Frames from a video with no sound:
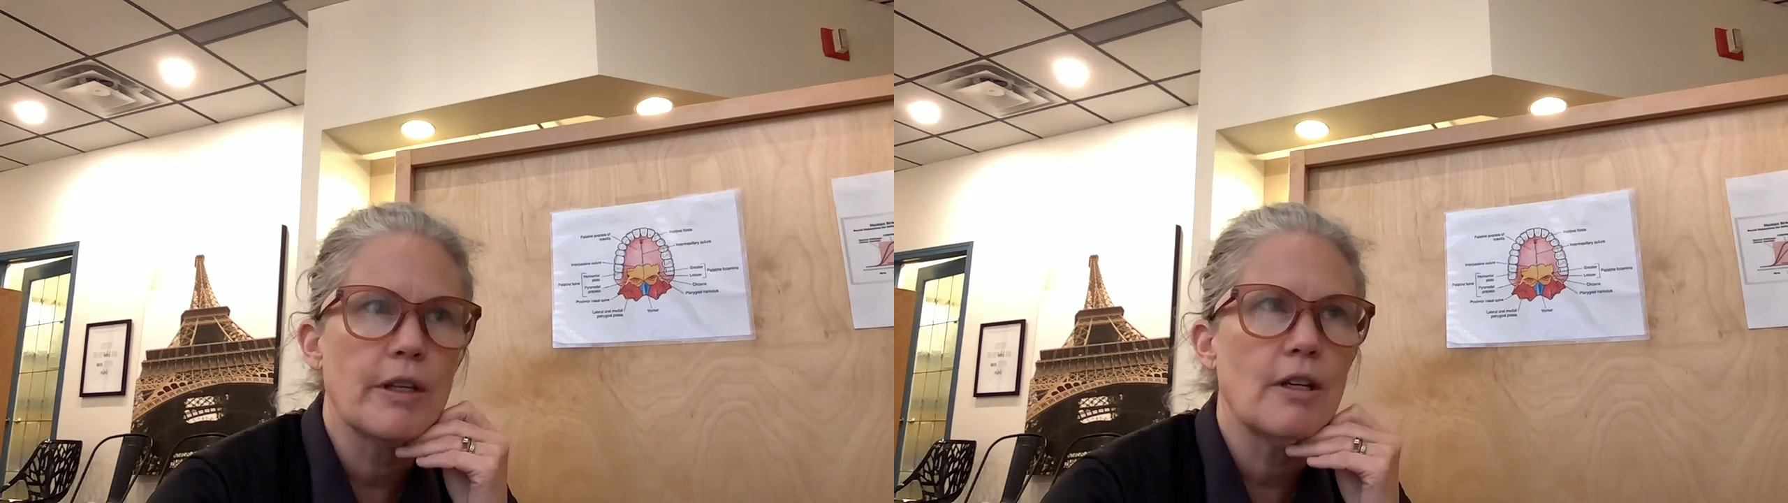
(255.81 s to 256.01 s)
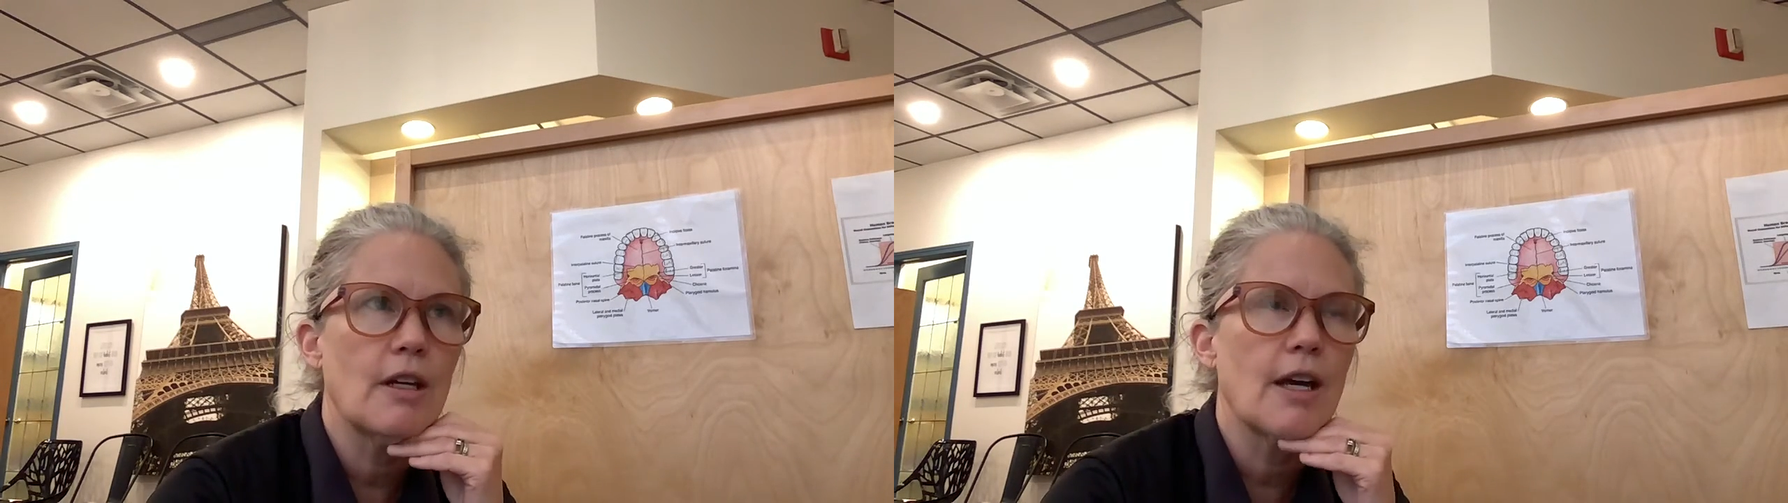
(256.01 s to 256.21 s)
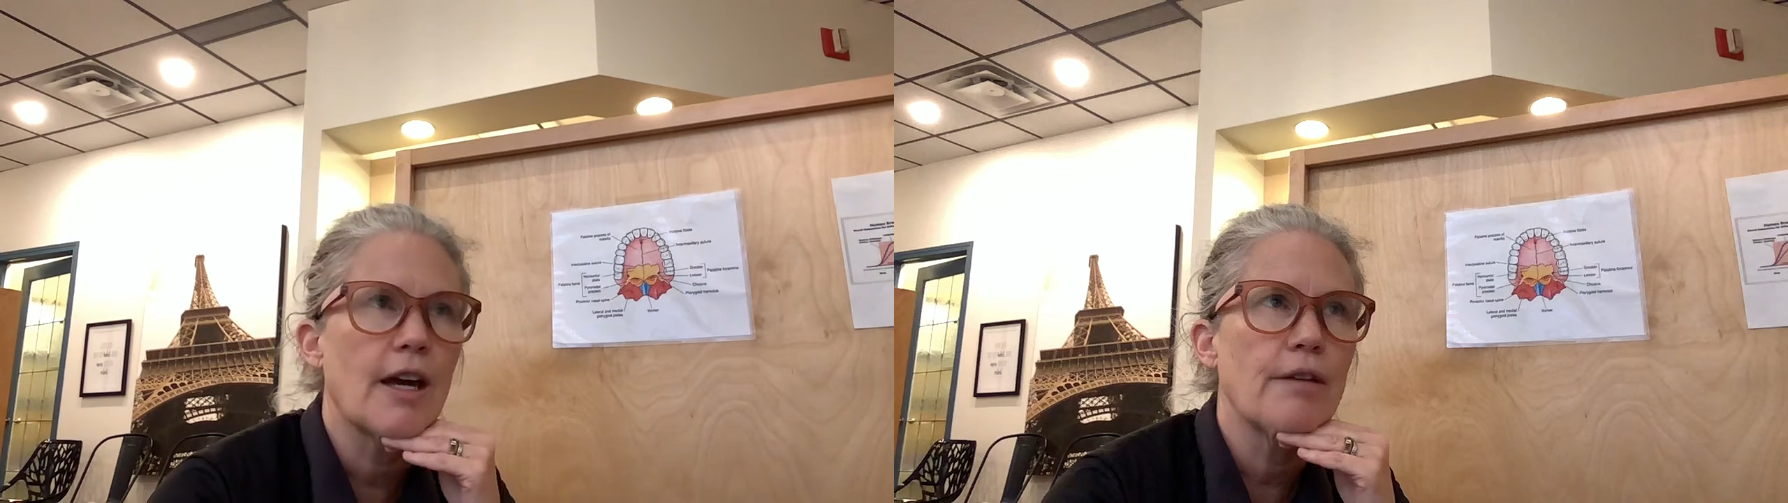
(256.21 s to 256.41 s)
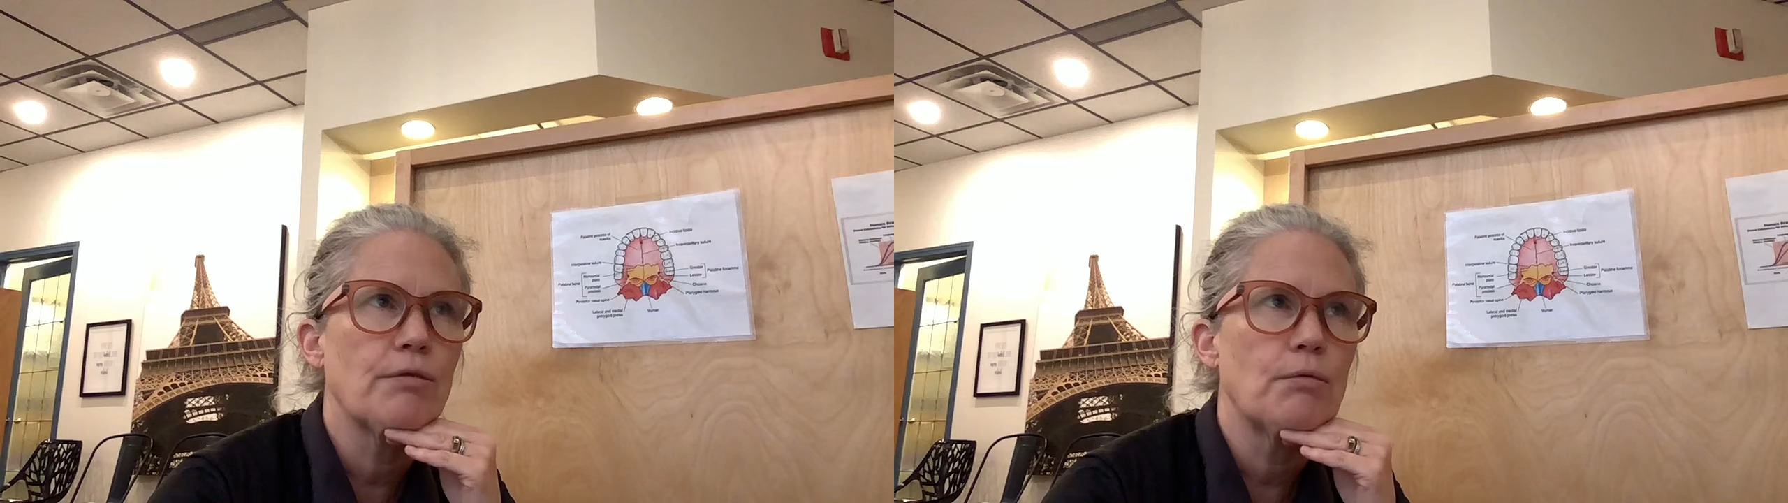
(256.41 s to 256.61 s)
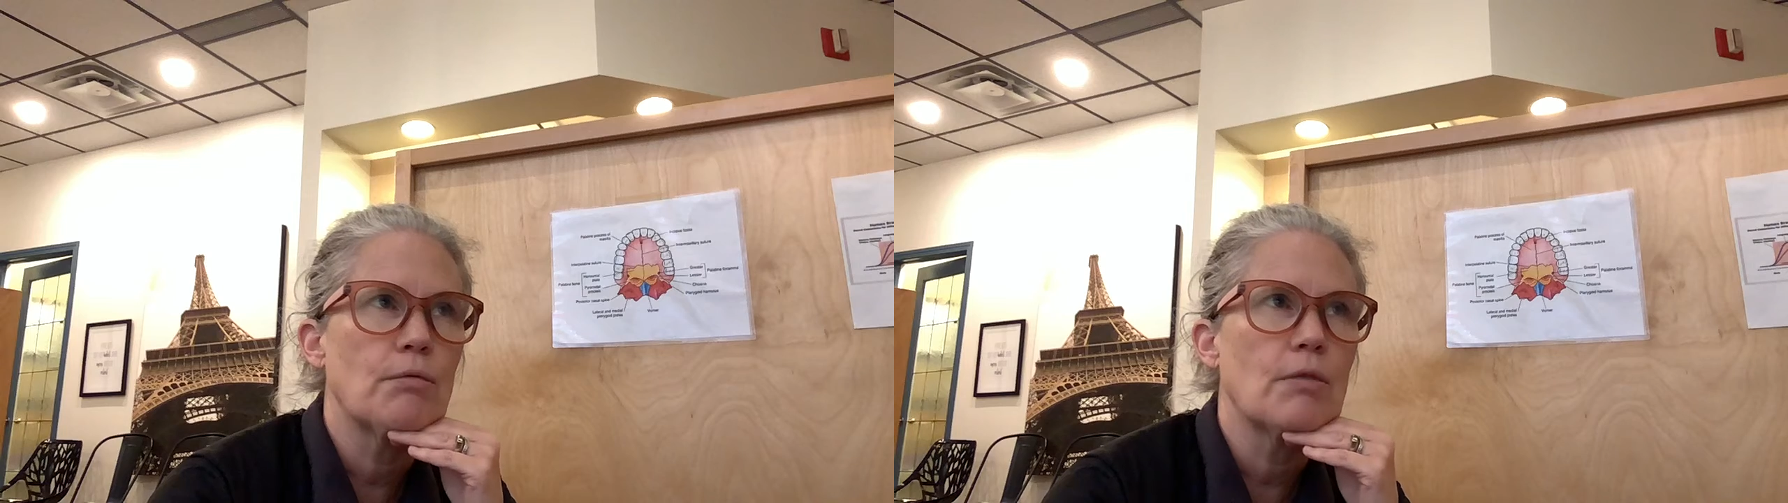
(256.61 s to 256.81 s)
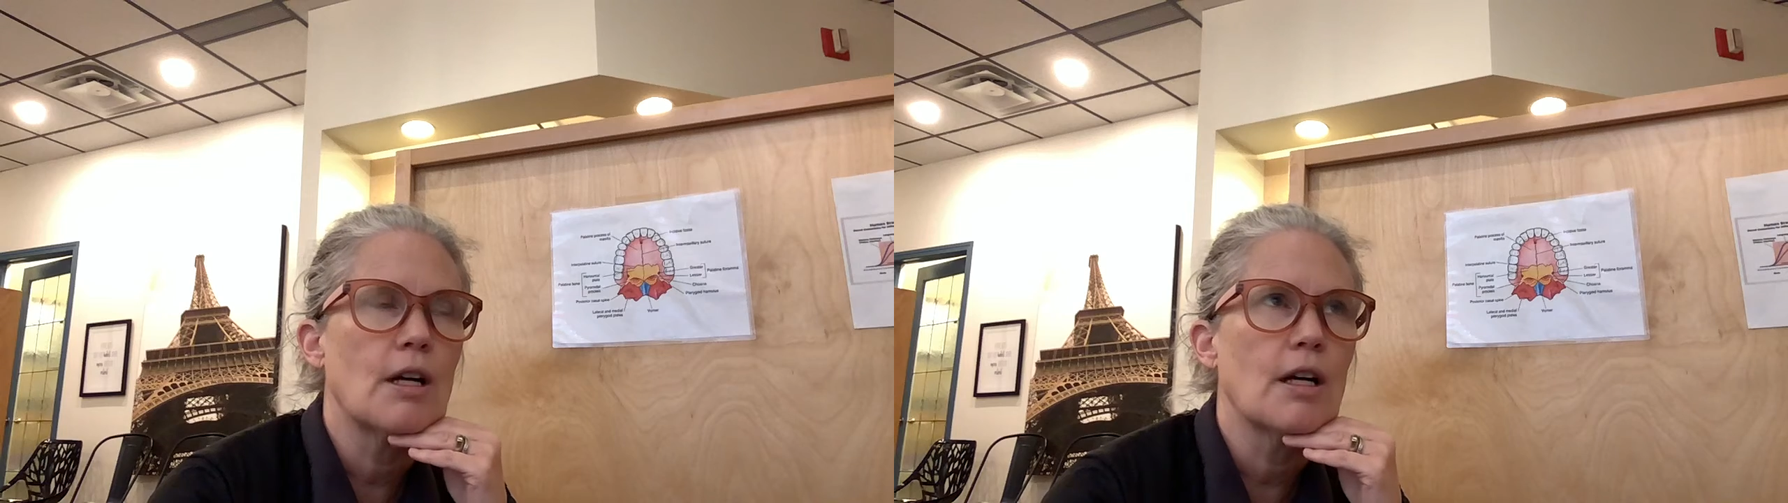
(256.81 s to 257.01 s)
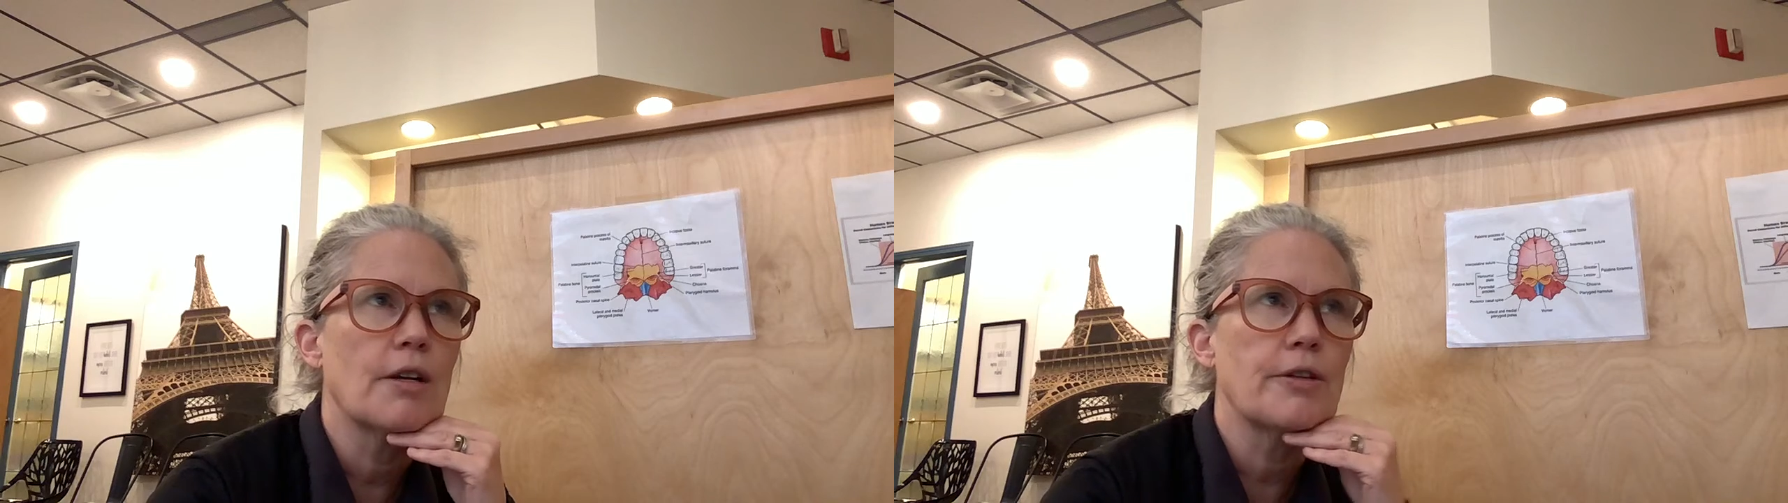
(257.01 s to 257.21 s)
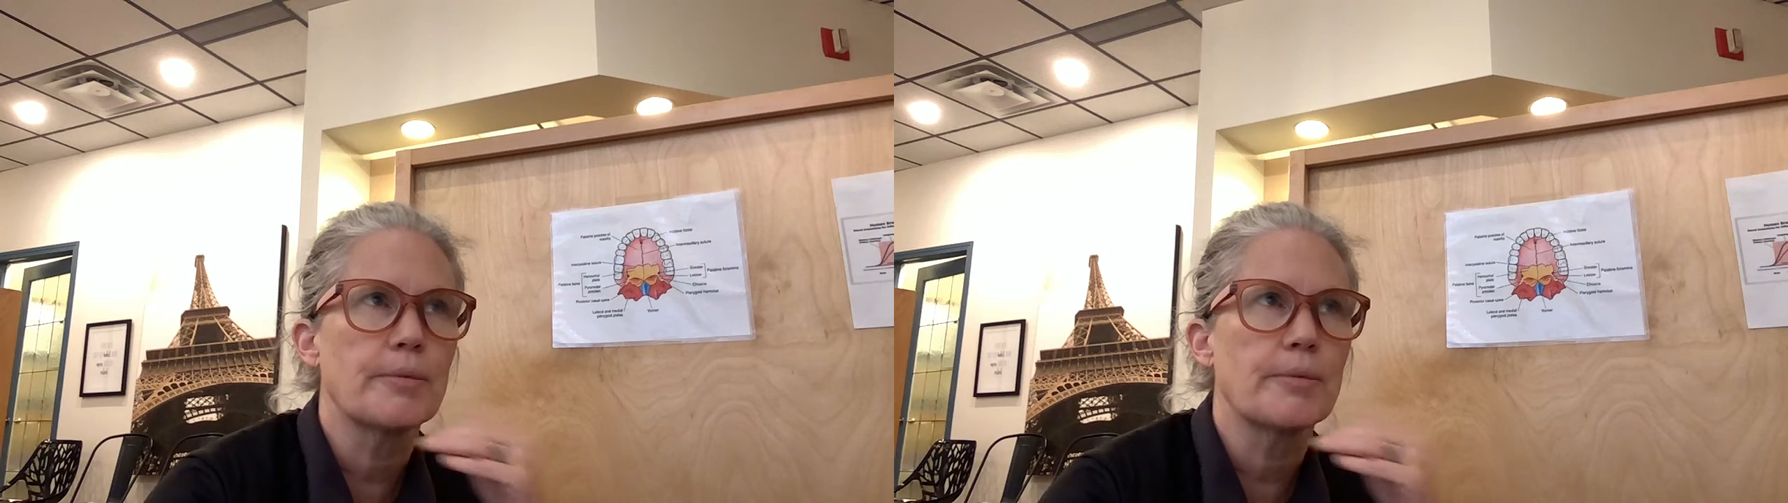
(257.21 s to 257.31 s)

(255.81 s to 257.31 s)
they're